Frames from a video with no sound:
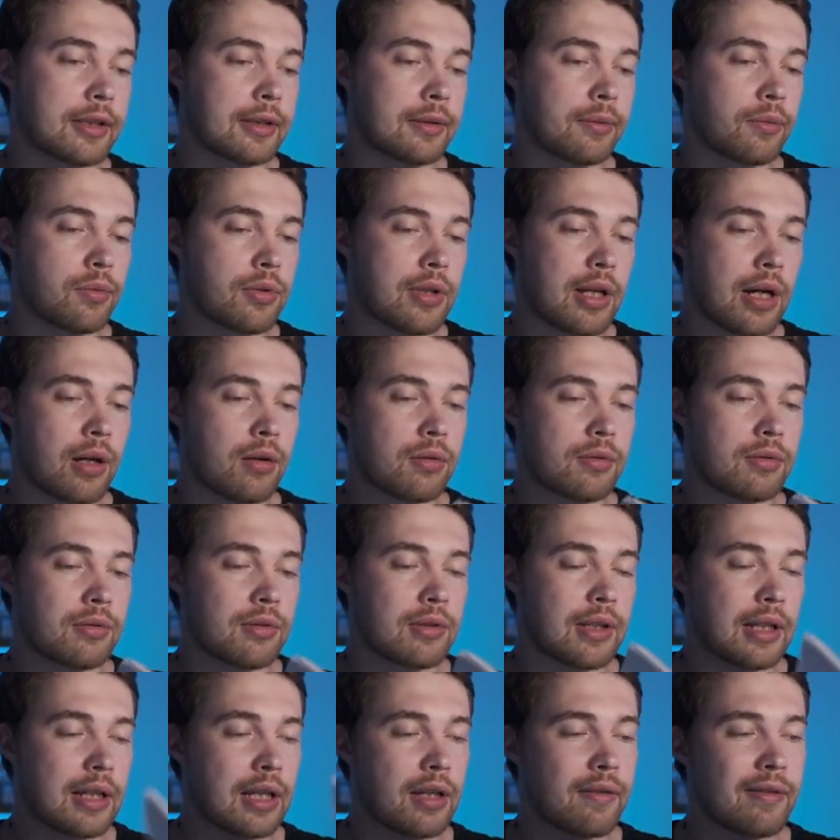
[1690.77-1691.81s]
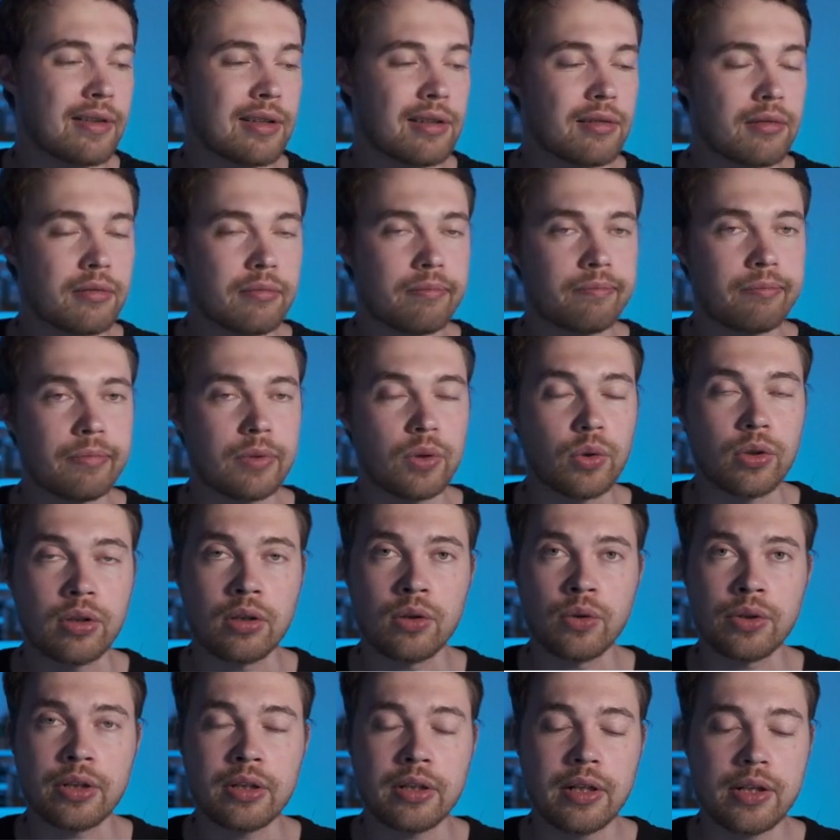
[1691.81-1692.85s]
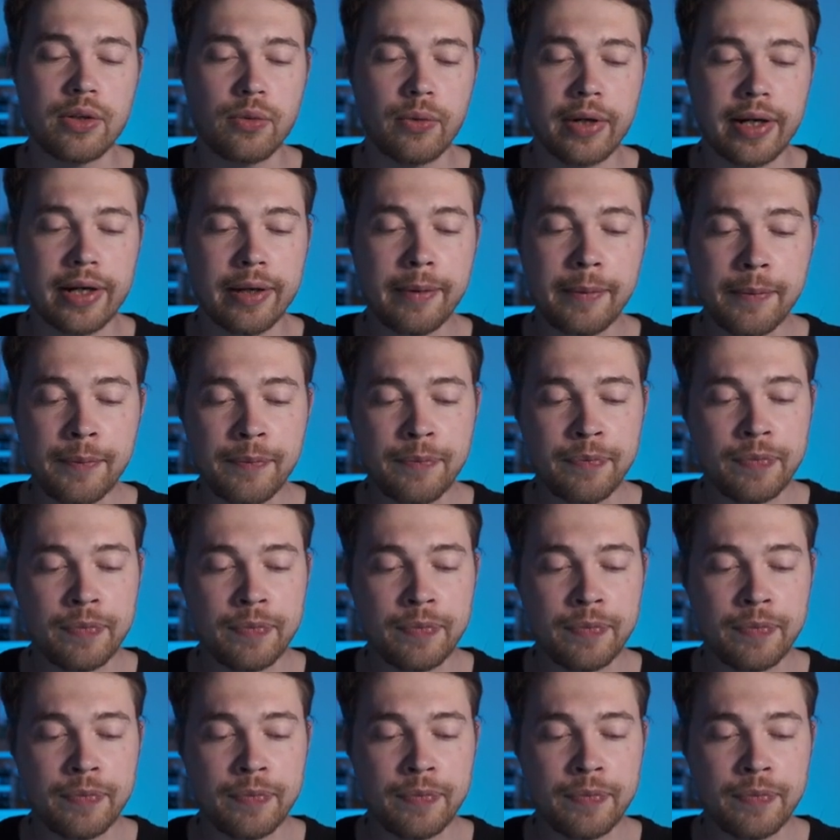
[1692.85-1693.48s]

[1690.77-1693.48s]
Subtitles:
without like even looking anywhere.